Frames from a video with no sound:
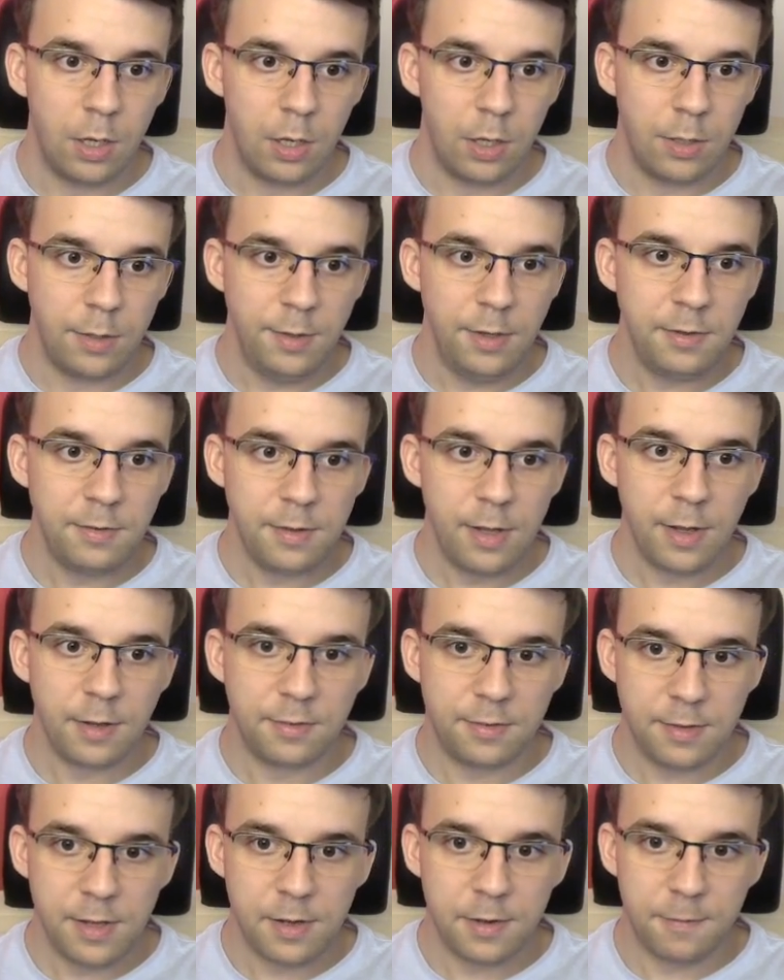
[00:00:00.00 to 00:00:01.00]
this
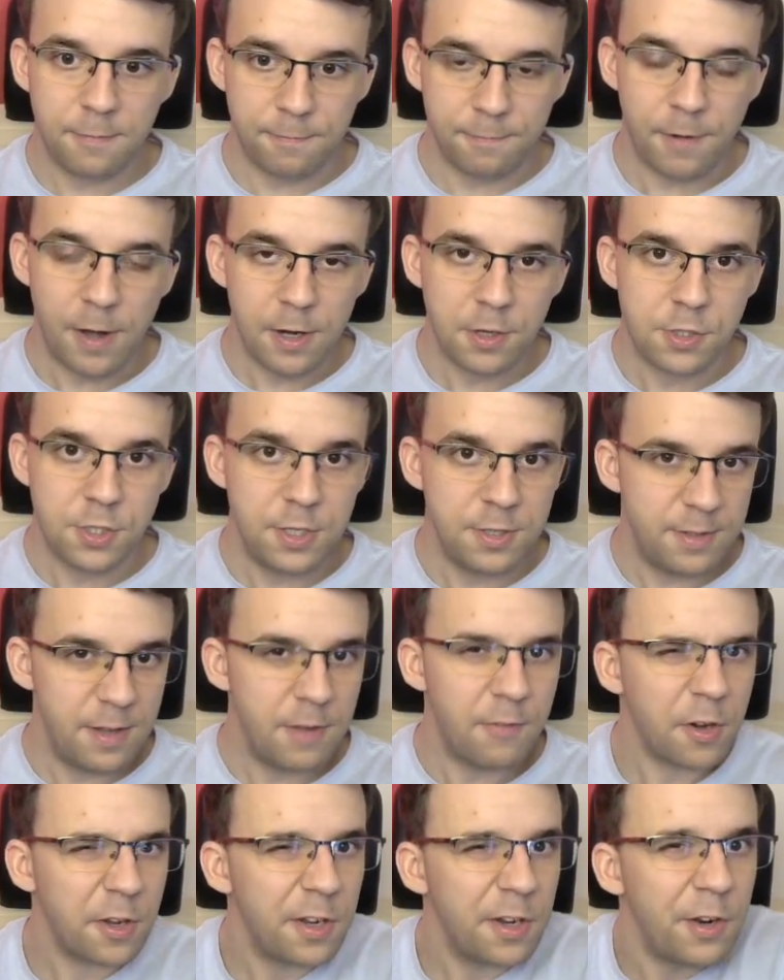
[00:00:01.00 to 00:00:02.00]
exec function is
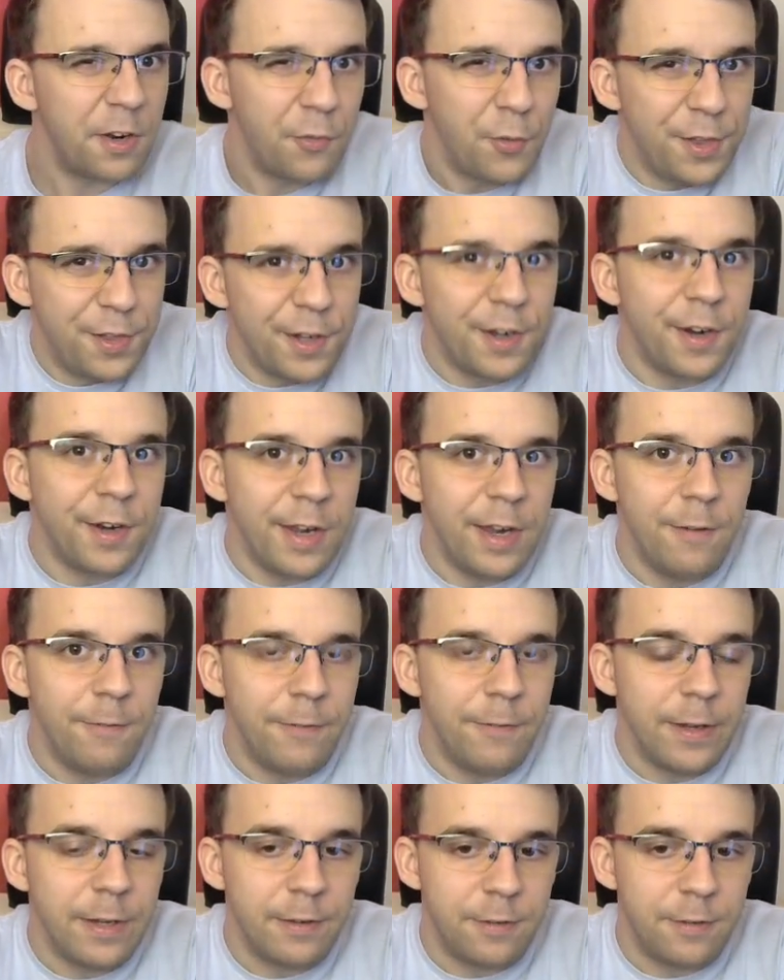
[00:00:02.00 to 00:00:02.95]
never going to return anything.